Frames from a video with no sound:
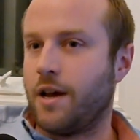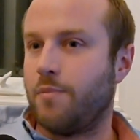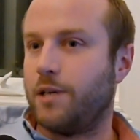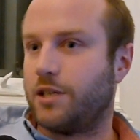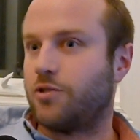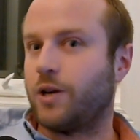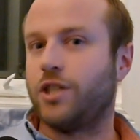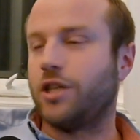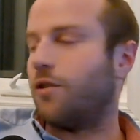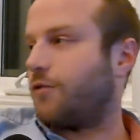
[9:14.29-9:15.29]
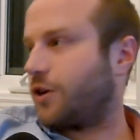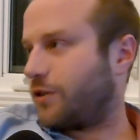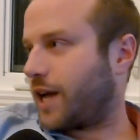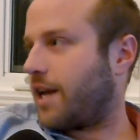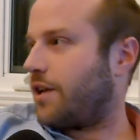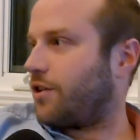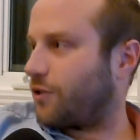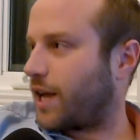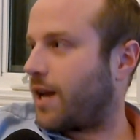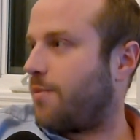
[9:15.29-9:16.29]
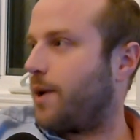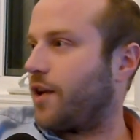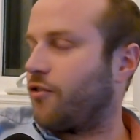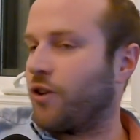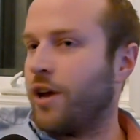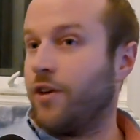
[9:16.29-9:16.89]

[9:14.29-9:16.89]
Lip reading: administration over your data and your database.